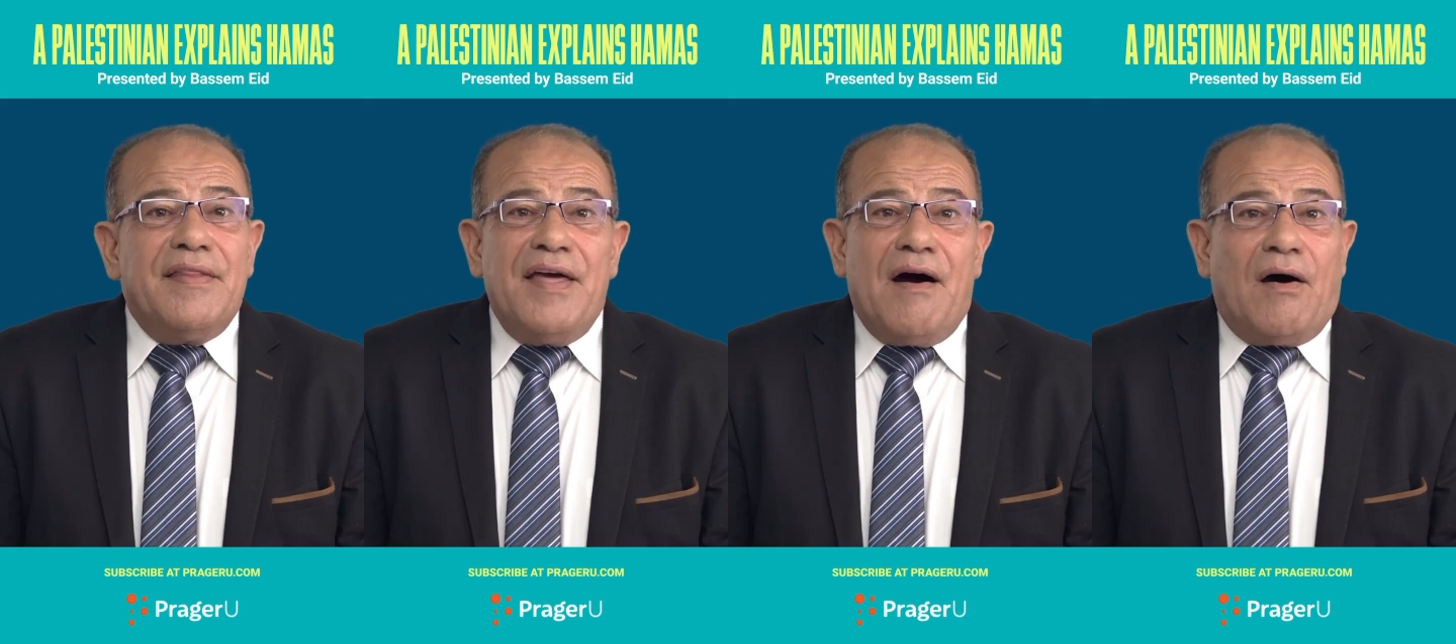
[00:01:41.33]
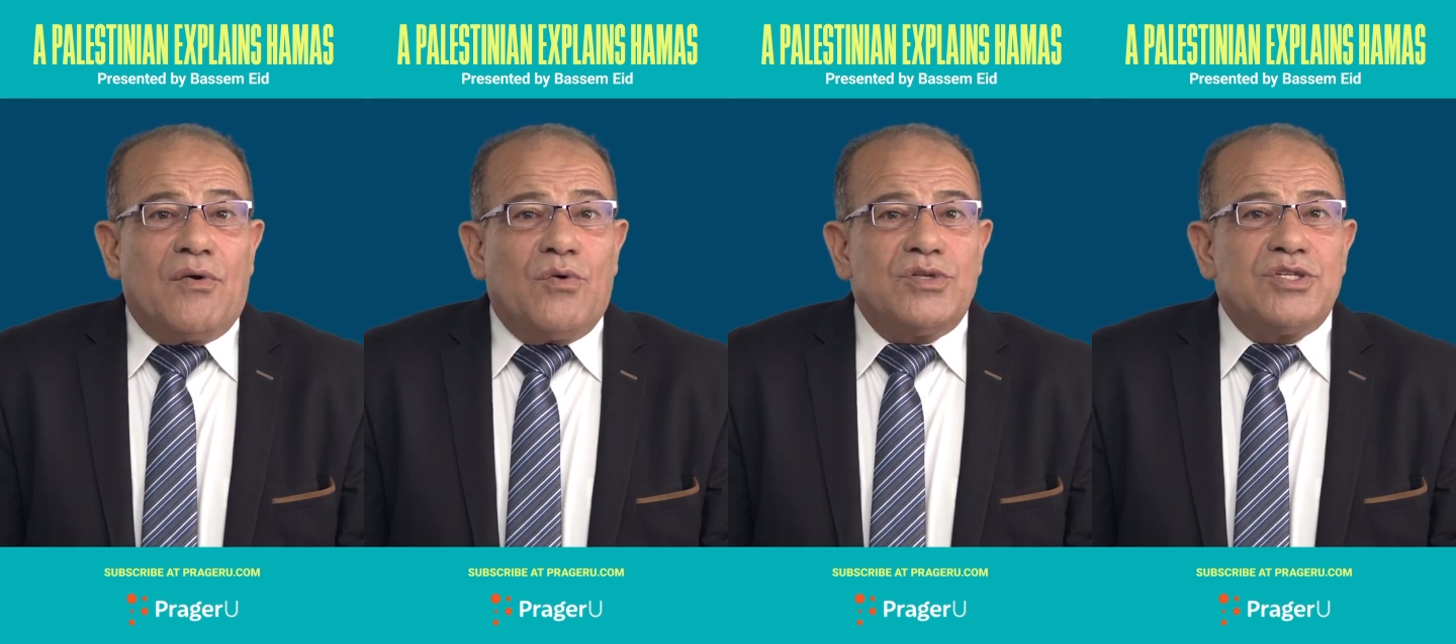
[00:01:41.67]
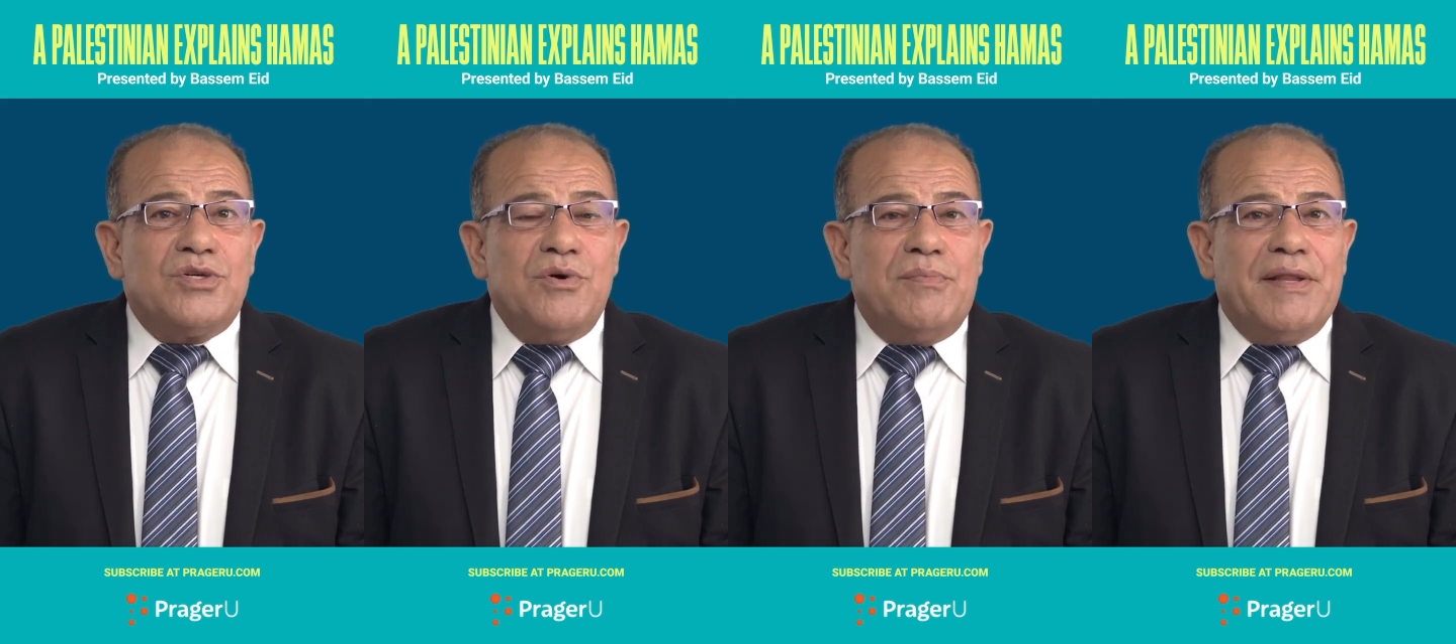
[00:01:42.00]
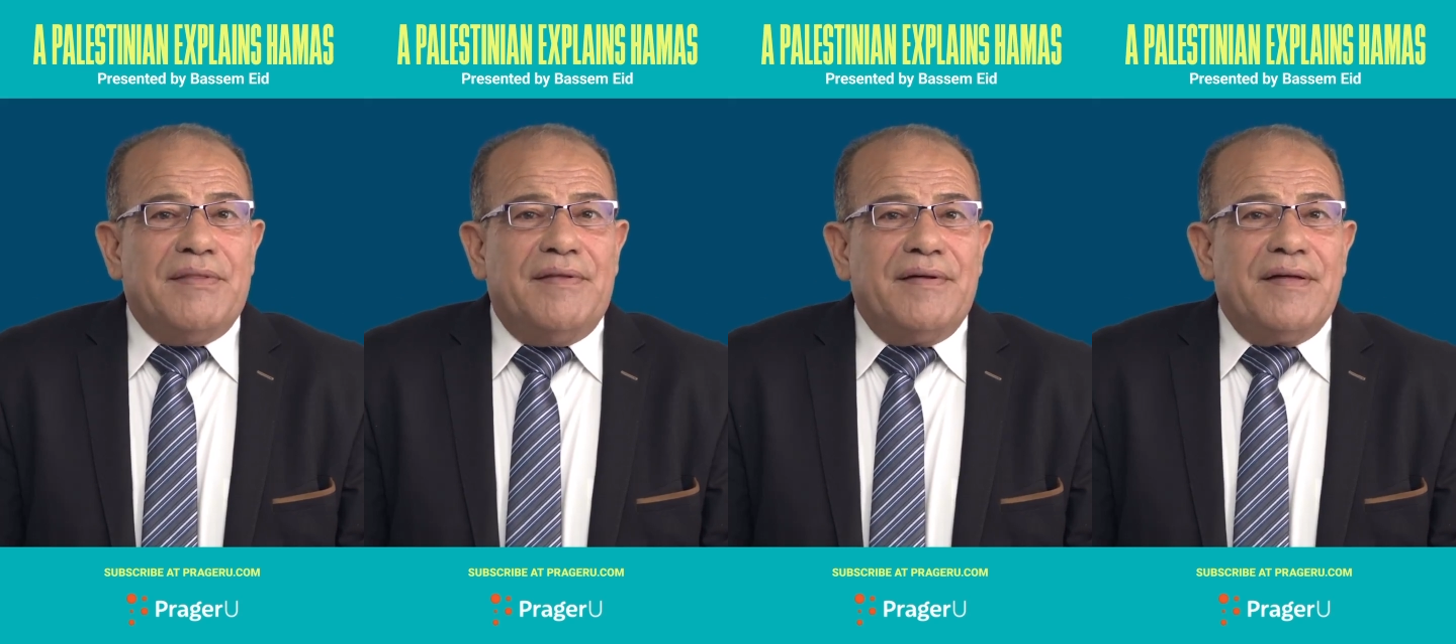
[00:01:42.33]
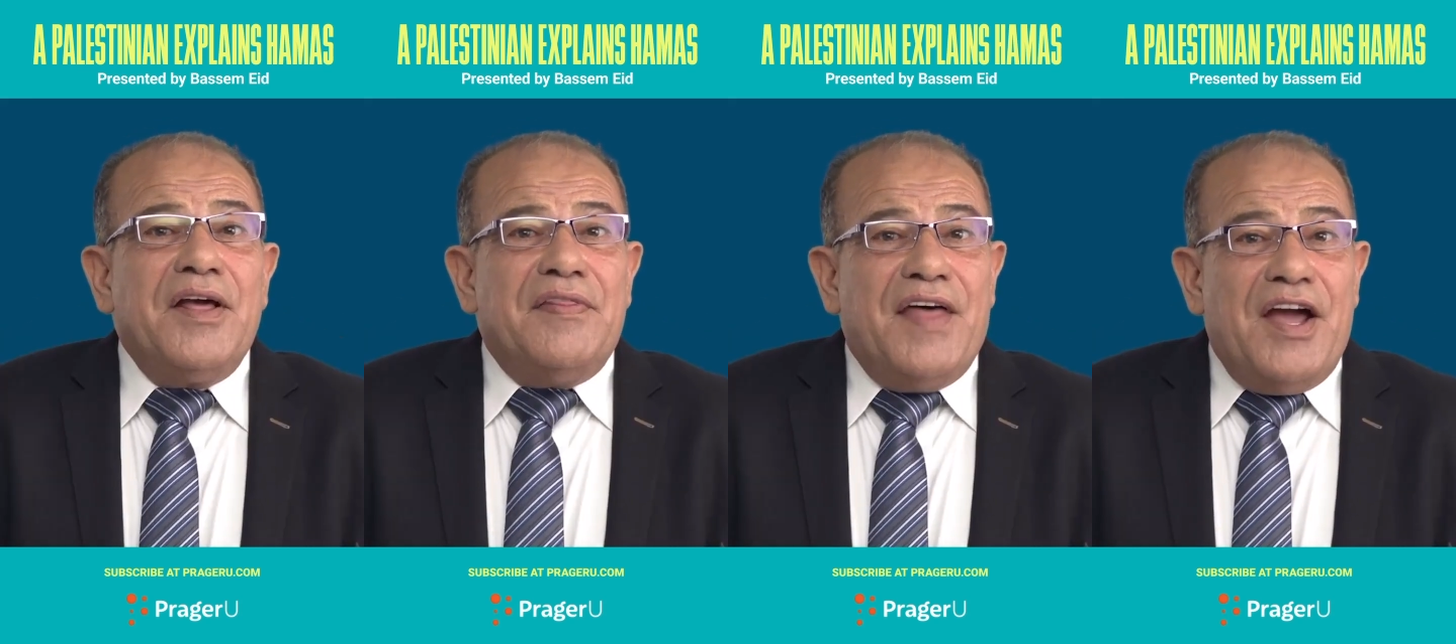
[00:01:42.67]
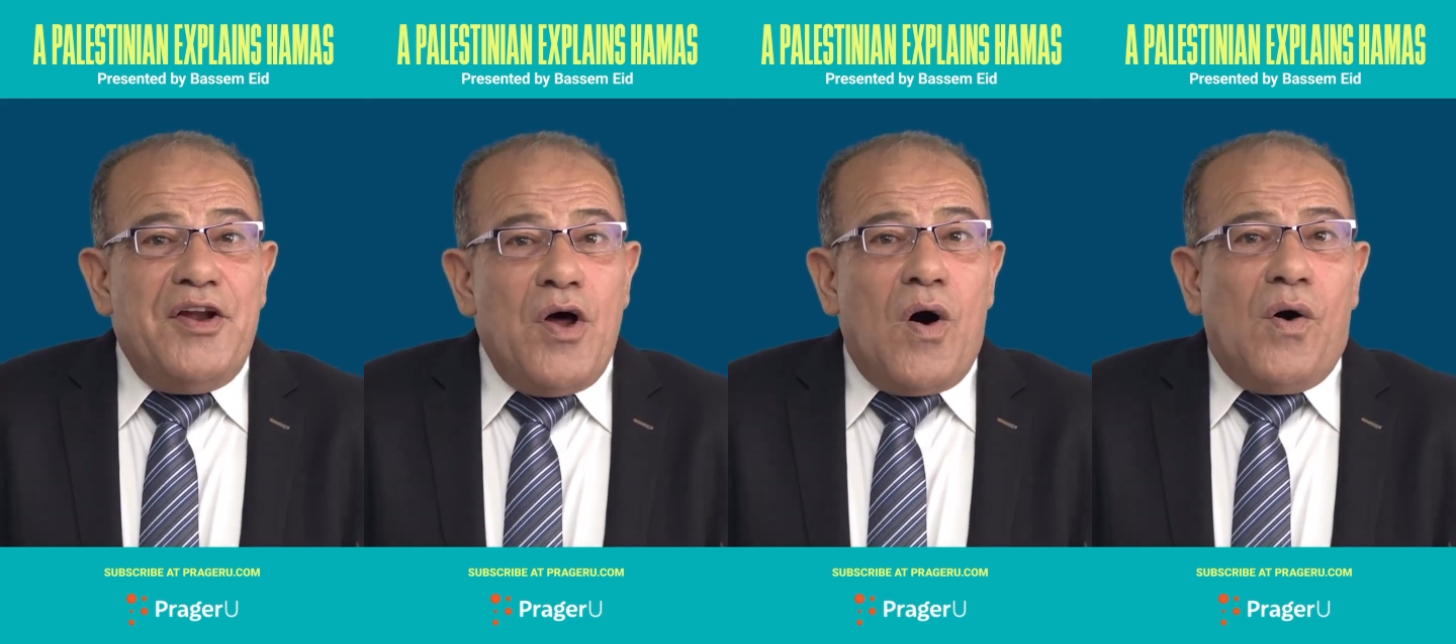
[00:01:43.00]
They are not stupid.
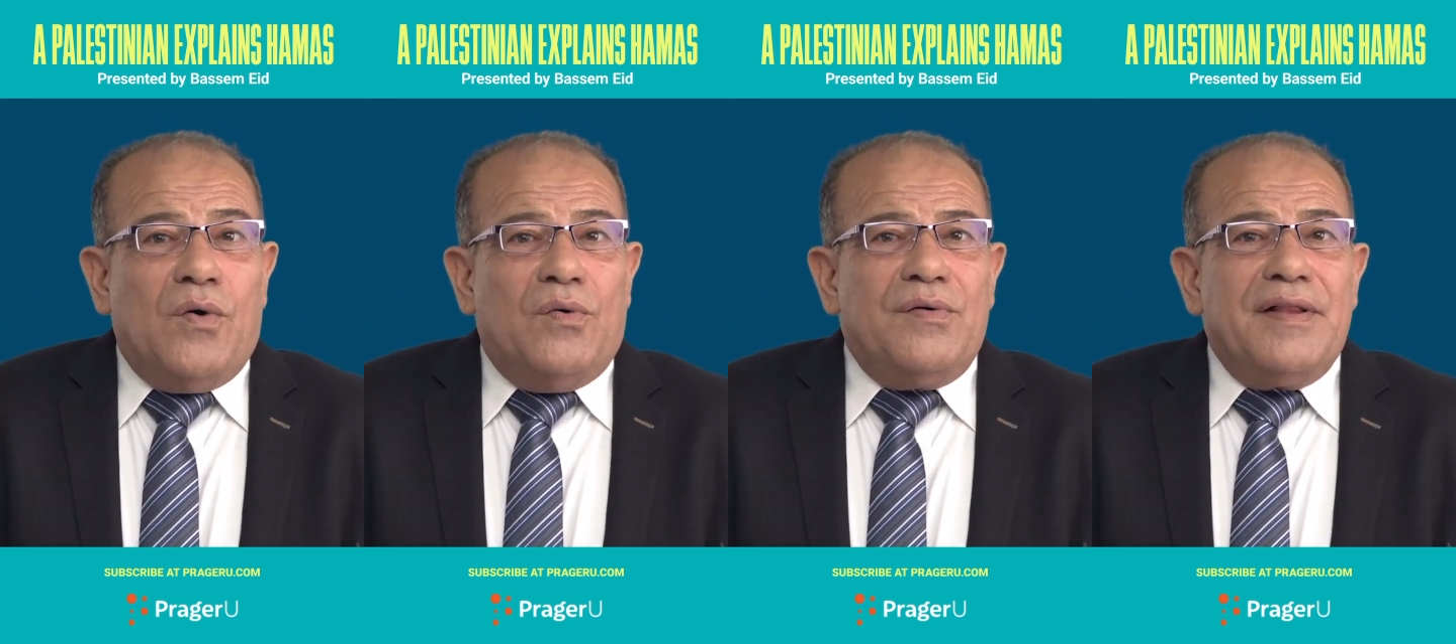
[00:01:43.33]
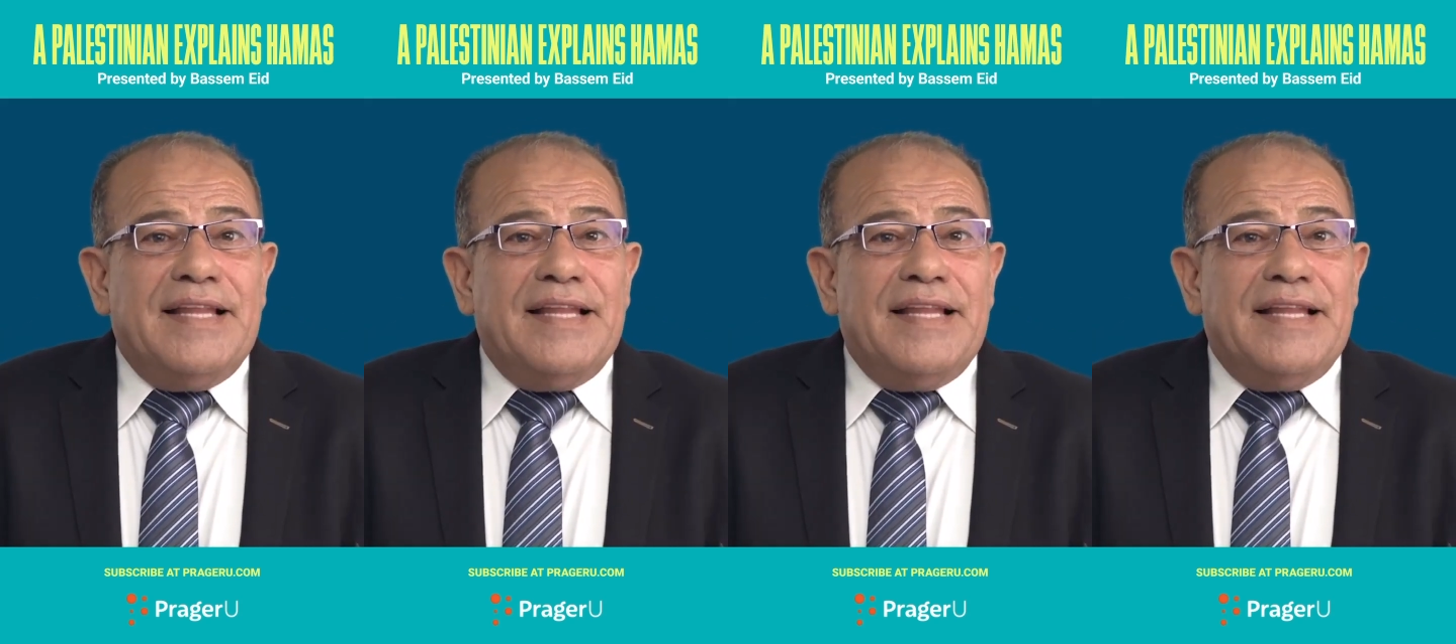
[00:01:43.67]
They know